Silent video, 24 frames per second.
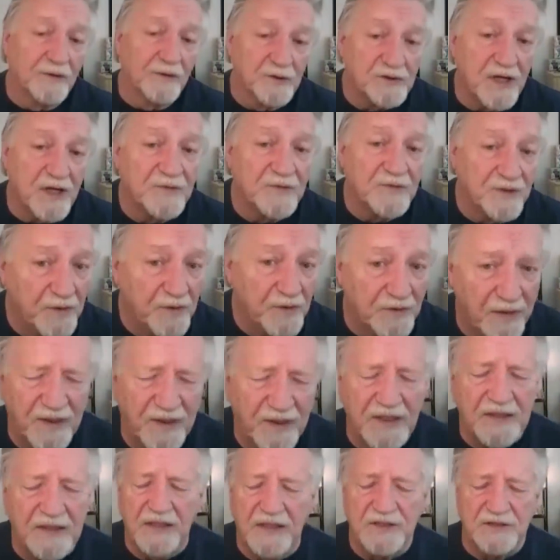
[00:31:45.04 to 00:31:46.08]
you know, but
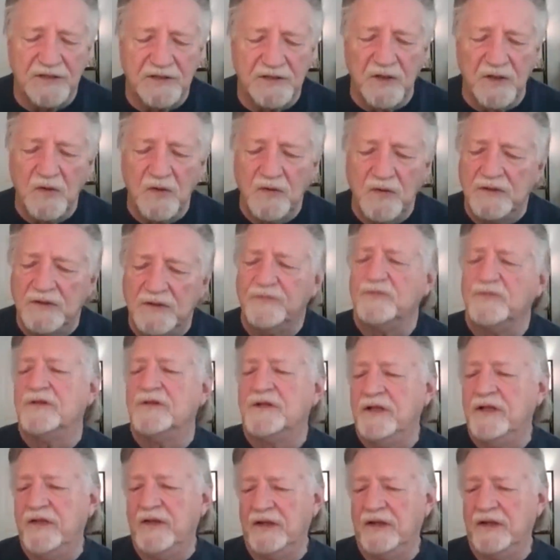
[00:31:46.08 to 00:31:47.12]
it's so different than anything
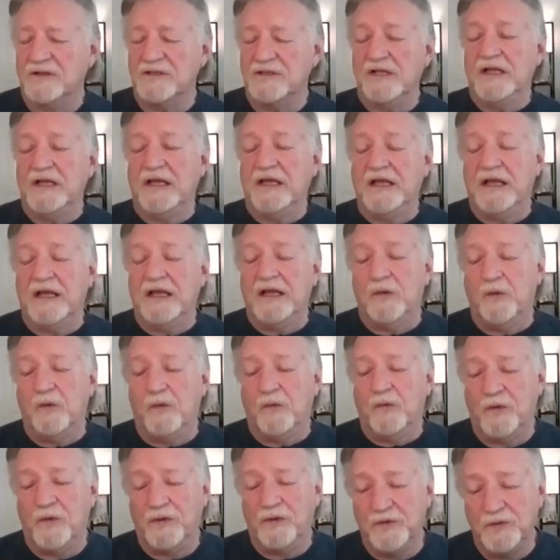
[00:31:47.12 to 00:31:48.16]
else. When you
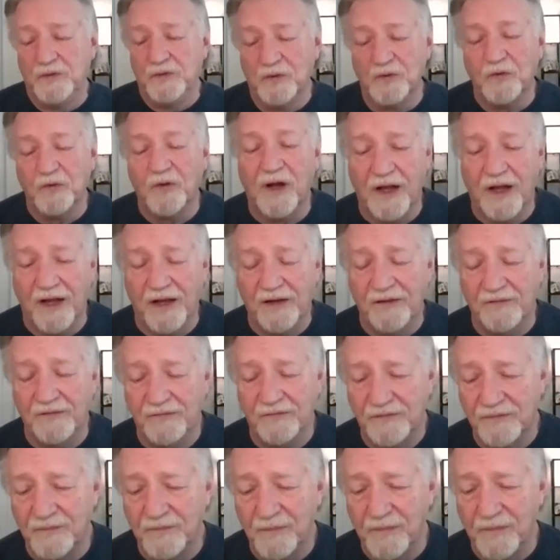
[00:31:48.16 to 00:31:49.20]
arrive,
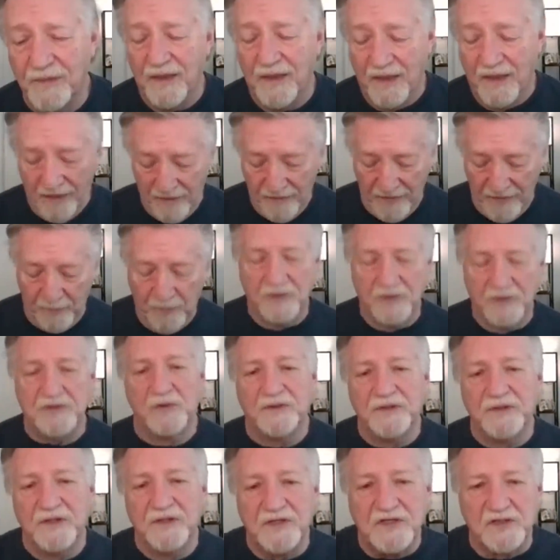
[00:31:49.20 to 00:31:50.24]
they put you in this
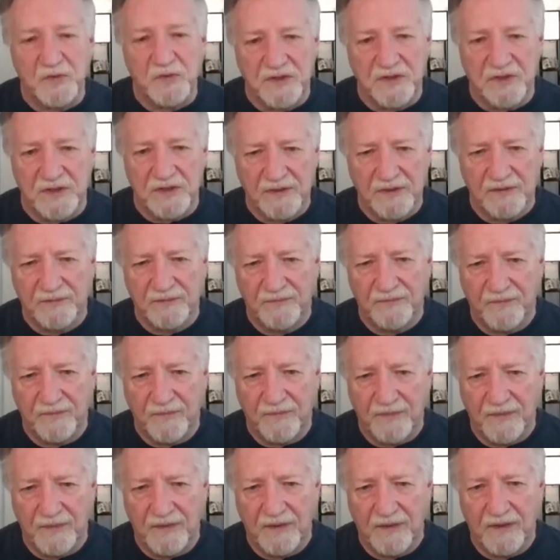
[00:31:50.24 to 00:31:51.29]
suit. Uh,
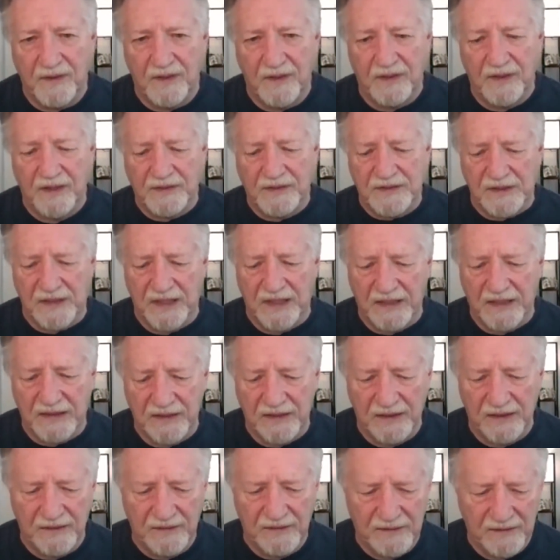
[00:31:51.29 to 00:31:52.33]
it's like a, uh,
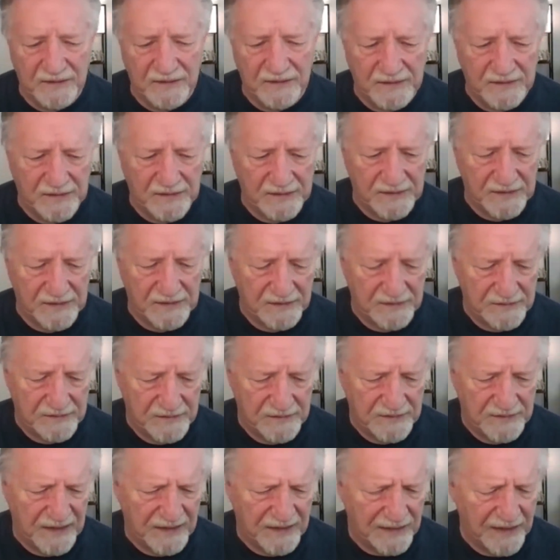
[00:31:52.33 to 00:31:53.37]
not latex,
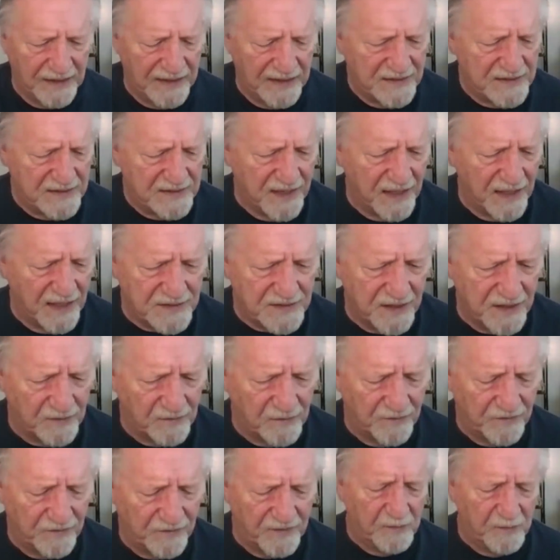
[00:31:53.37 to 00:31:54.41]
I don't think, but it's,
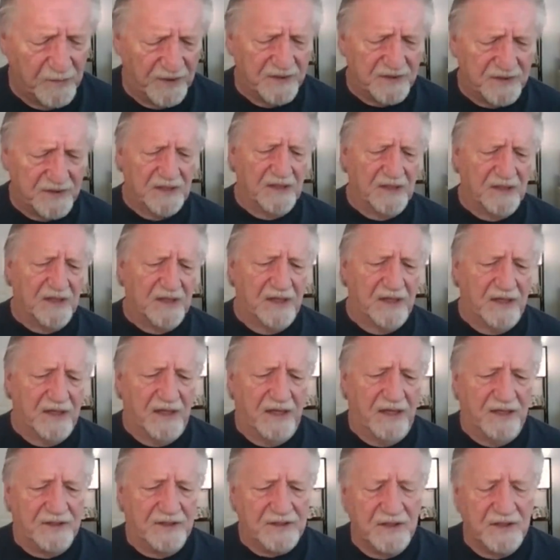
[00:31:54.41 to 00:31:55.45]
it's a,
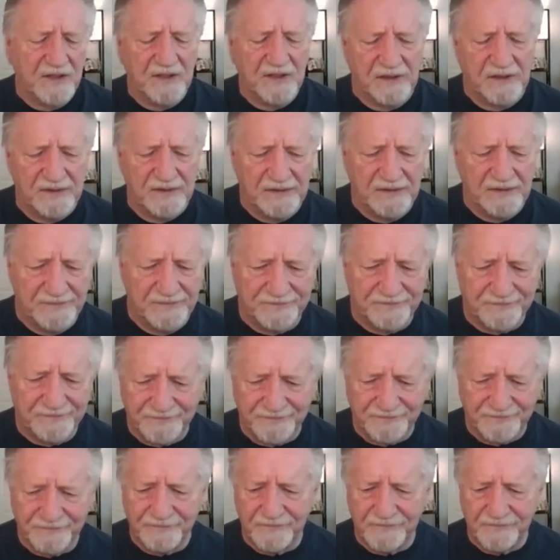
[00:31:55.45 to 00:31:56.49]
a bl
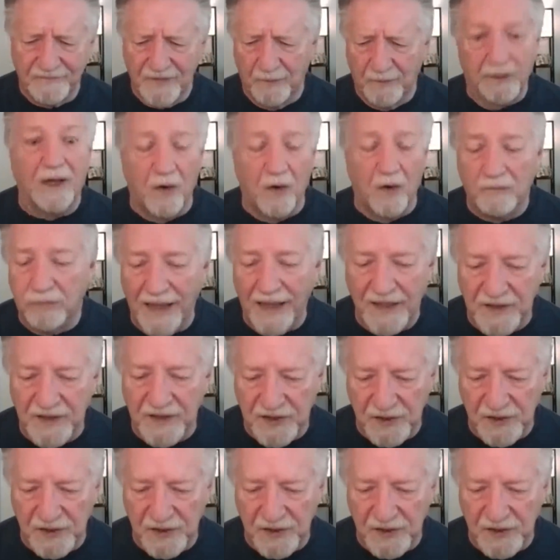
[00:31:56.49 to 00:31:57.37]
all black suit